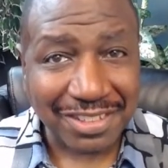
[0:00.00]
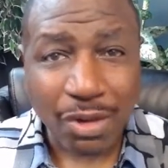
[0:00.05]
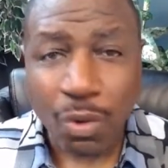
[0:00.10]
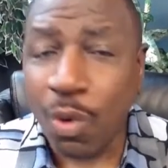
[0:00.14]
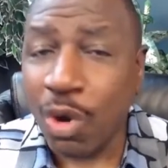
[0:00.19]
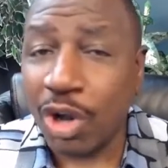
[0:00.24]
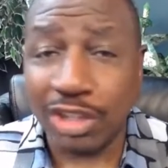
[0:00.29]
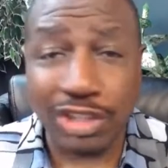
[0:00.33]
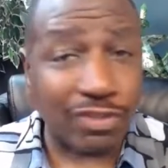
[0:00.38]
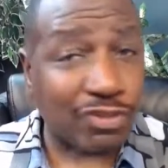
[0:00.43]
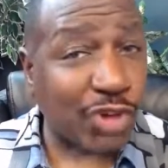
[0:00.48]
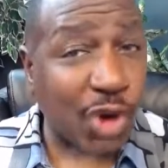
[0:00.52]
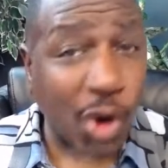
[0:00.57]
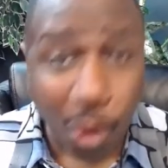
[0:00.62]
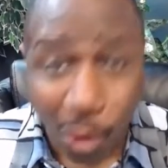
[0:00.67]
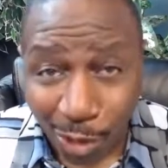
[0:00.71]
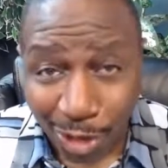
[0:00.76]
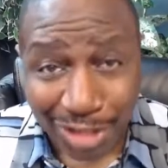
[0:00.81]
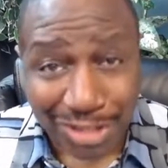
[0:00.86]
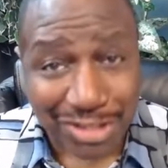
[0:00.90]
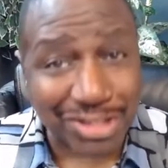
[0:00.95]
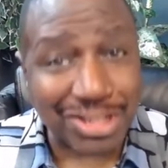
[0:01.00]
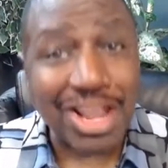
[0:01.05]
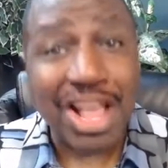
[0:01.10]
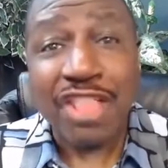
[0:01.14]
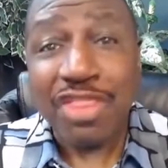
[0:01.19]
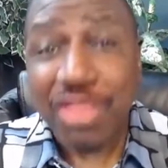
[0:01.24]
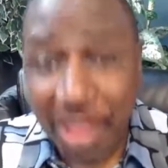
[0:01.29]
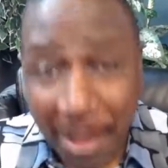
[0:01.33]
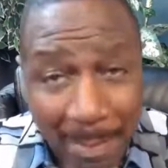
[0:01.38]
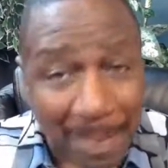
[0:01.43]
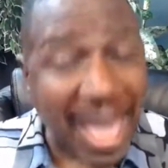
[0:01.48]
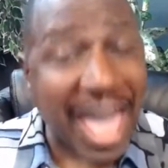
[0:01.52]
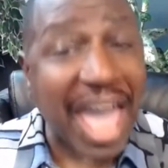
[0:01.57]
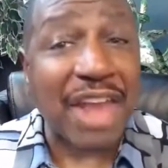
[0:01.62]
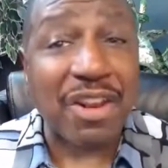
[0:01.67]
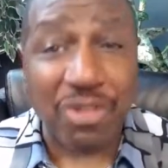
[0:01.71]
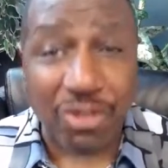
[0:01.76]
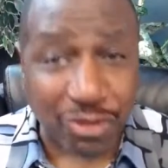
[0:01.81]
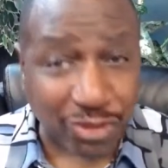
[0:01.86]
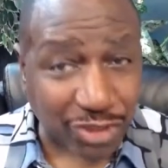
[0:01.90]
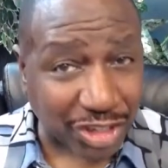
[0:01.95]
Well, of course, the
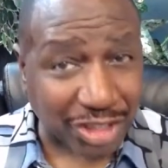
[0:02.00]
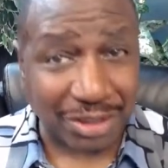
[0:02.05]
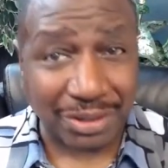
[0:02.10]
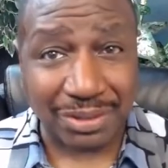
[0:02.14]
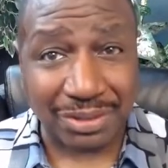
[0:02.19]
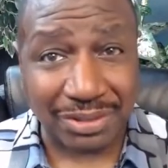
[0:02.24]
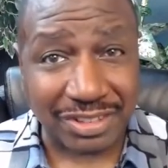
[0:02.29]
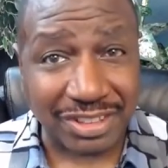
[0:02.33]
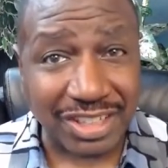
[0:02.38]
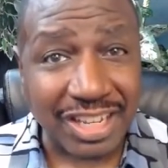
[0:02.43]
battlefield.